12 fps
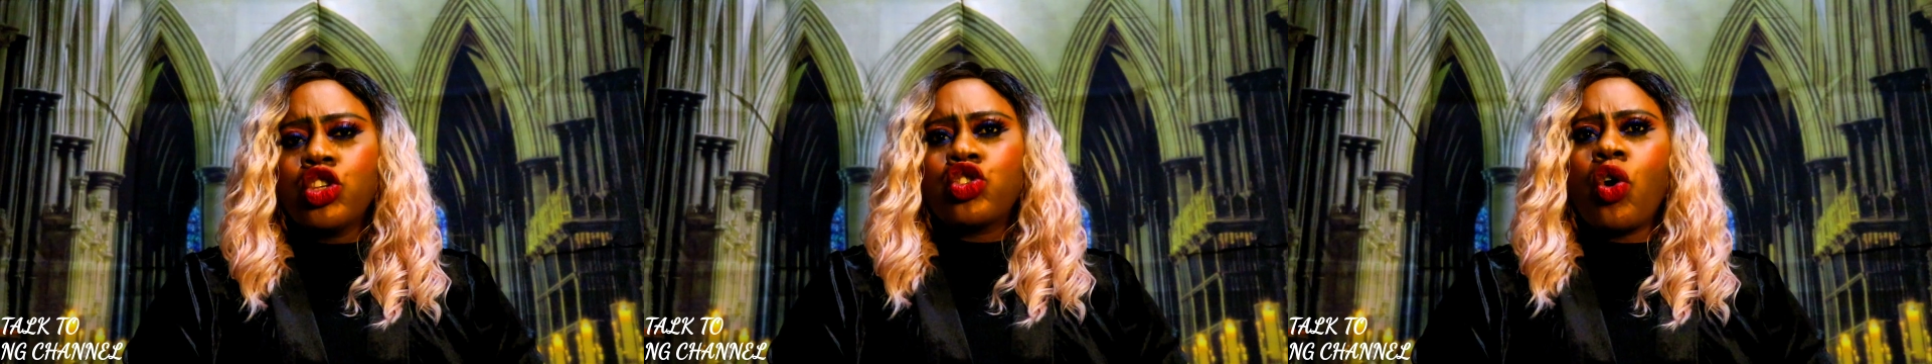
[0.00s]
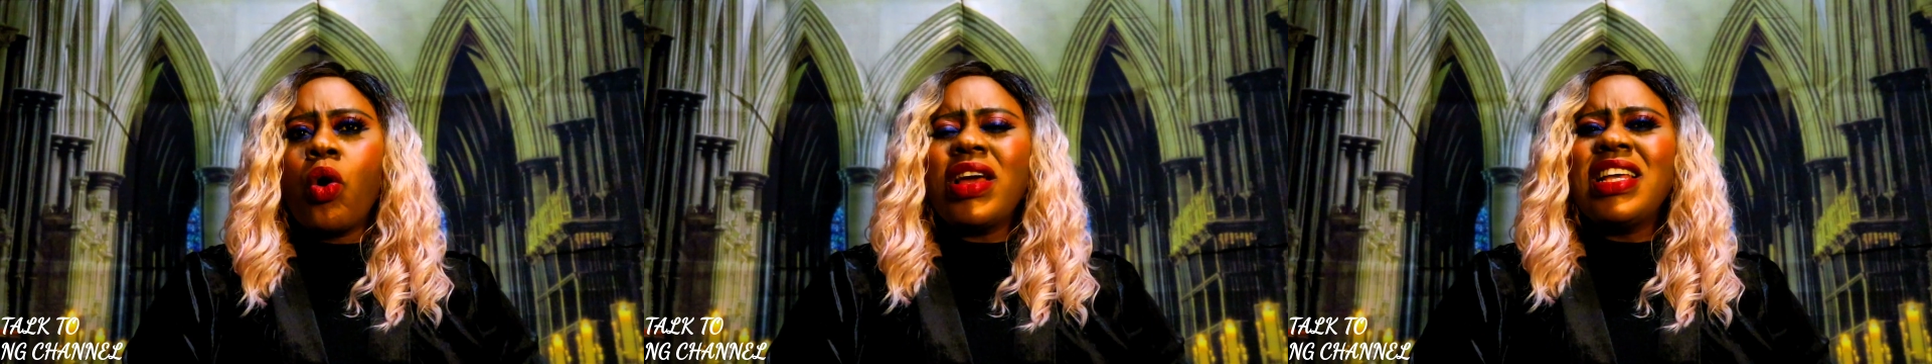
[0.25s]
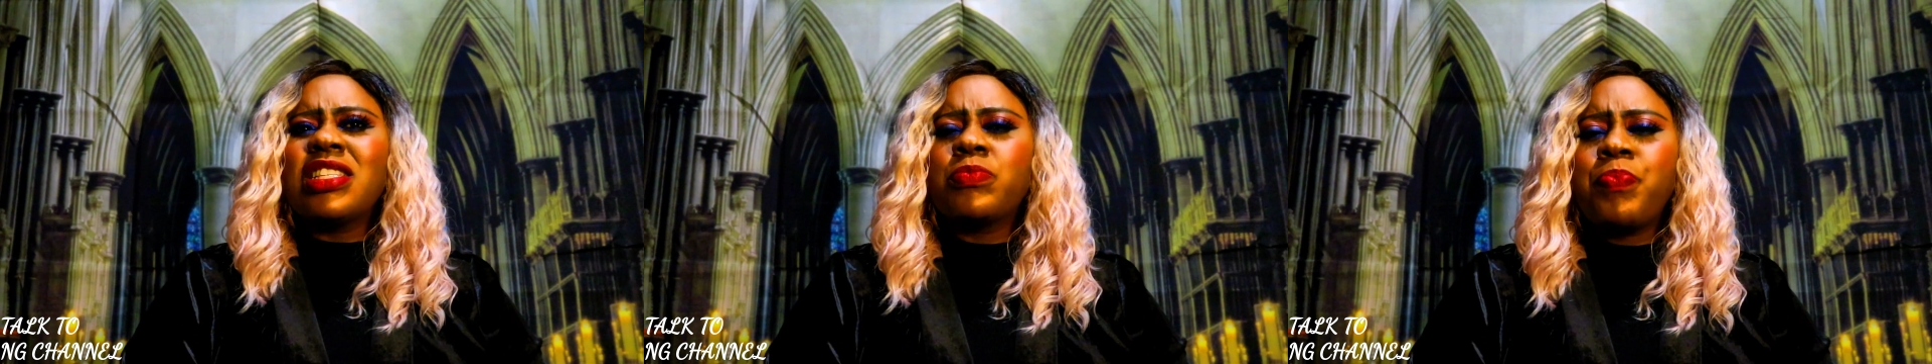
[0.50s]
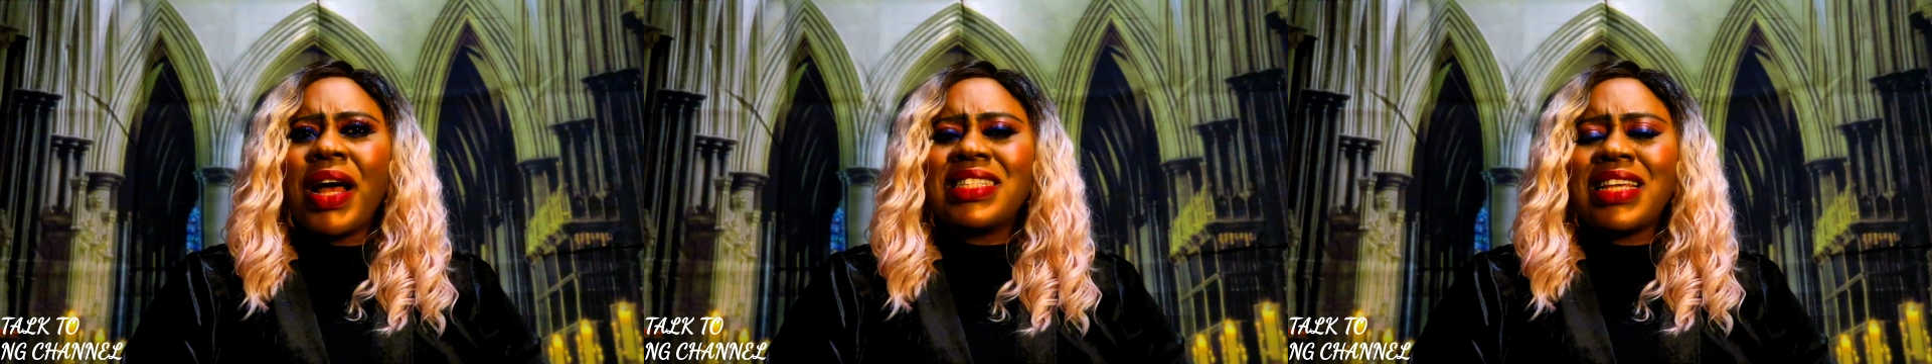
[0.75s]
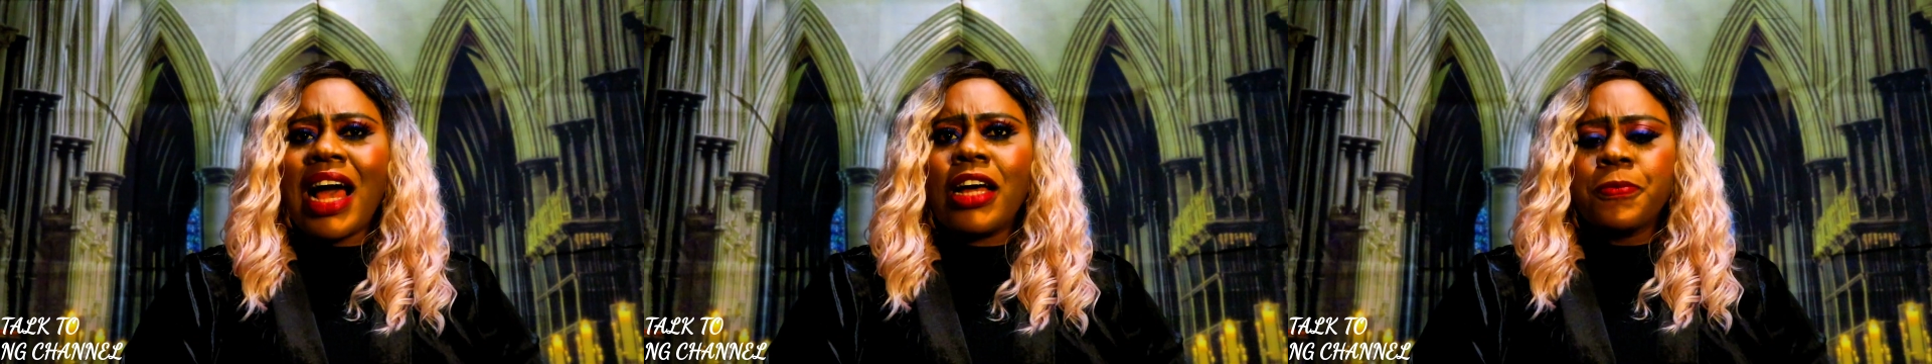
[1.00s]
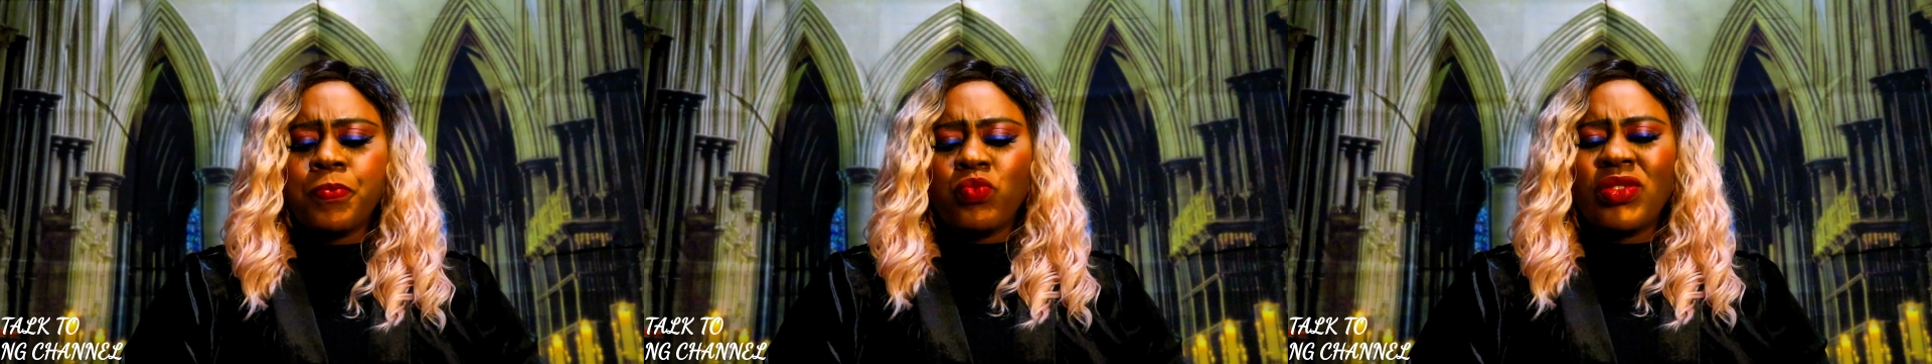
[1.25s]
So it's
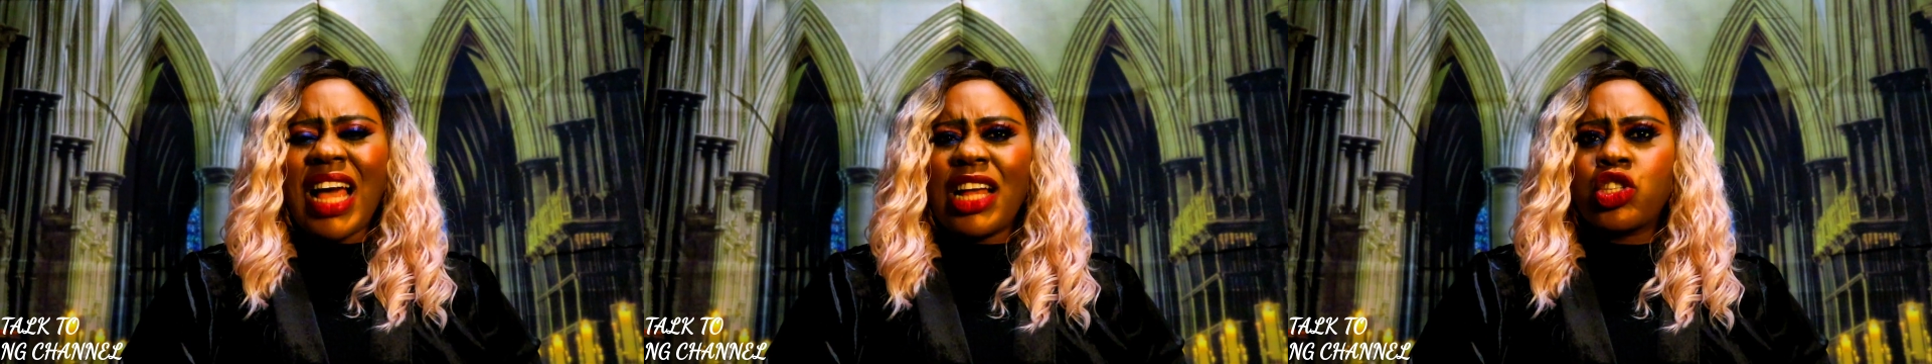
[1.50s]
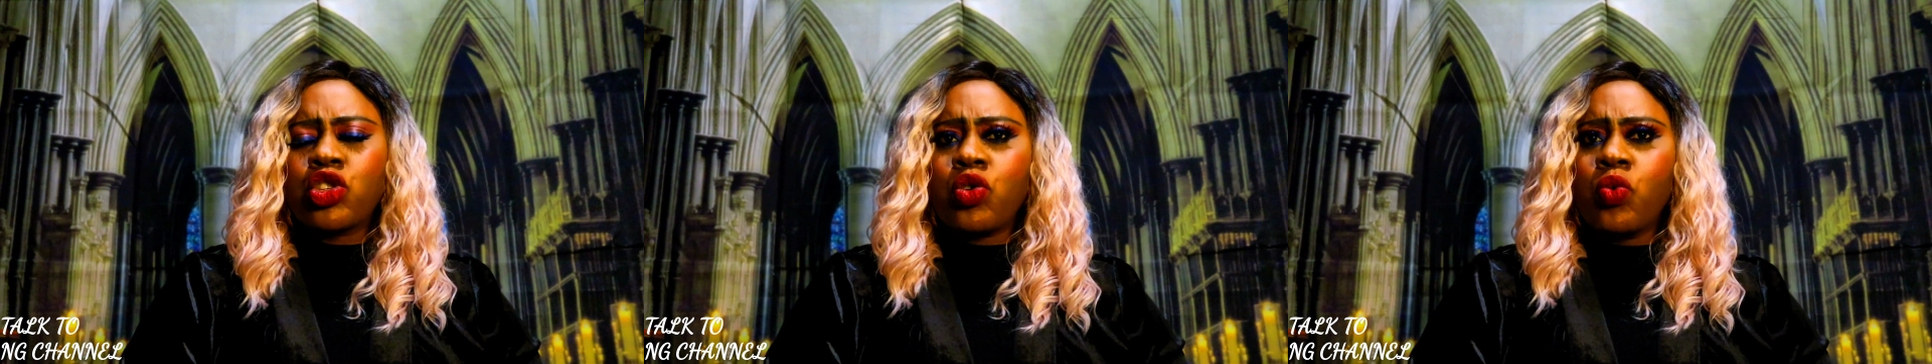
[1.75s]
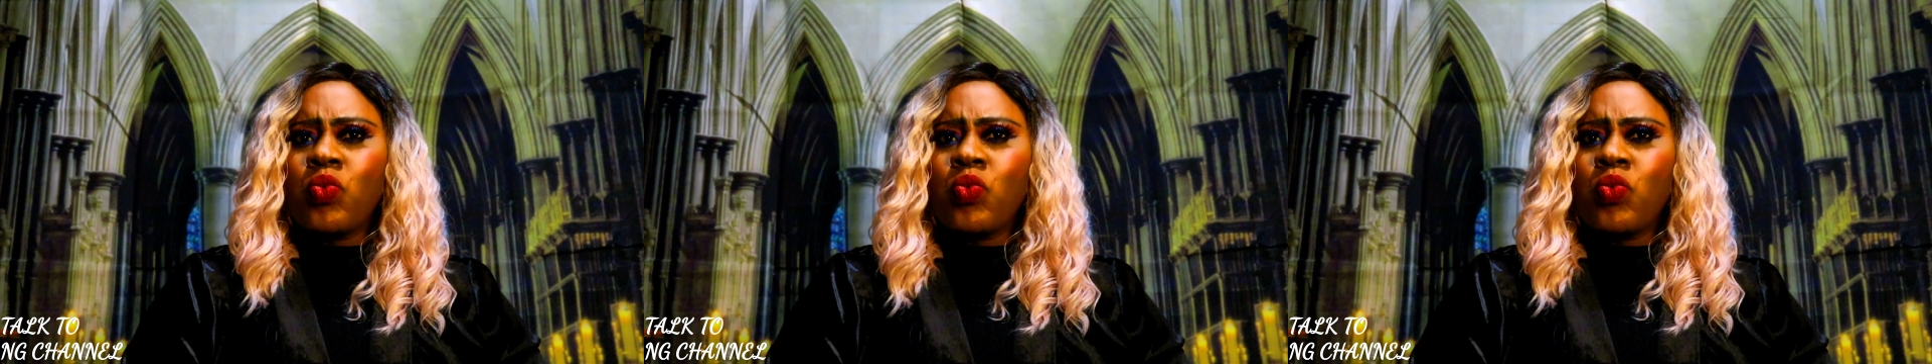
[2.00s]
better that